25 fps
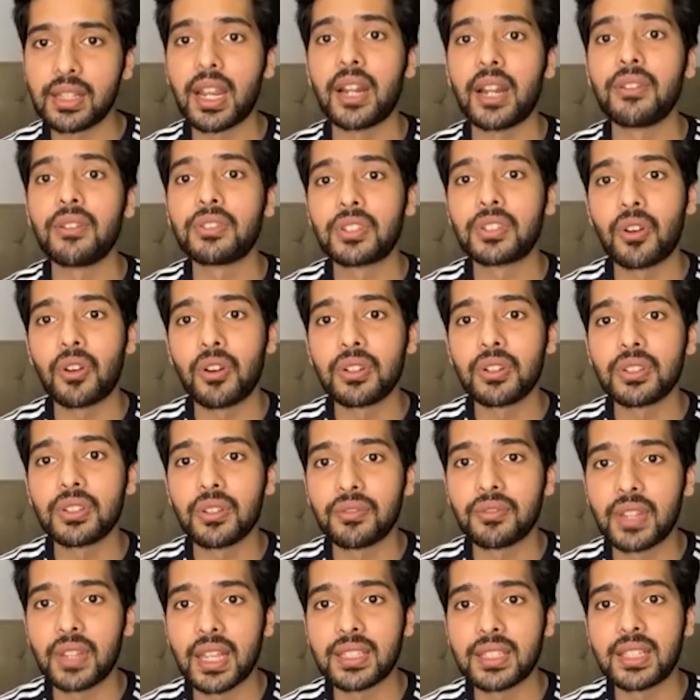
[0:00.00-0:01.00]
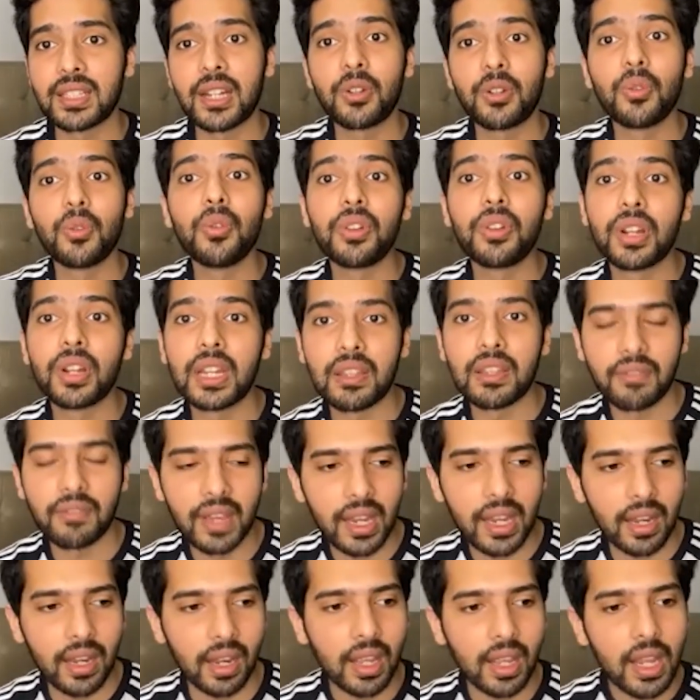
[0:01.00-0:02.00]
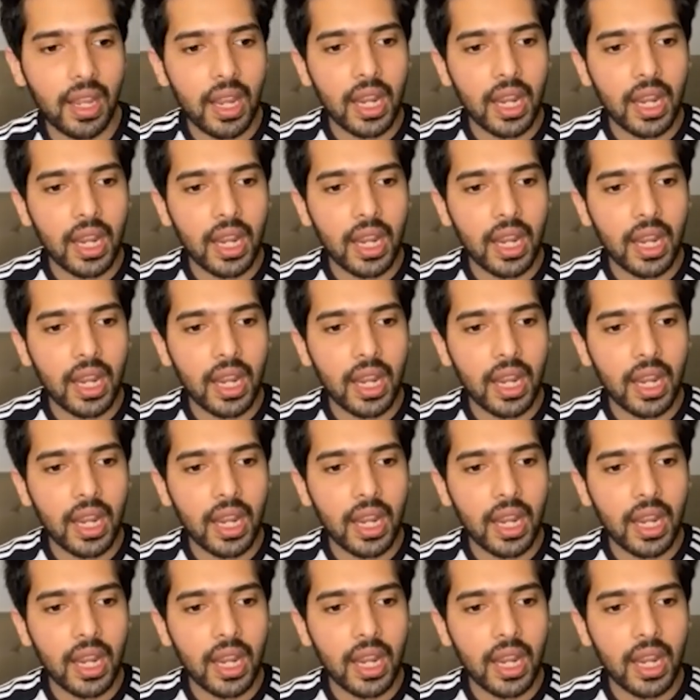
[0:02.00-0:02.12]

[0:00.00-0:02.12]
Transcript: kind of songs of theirs that do really well.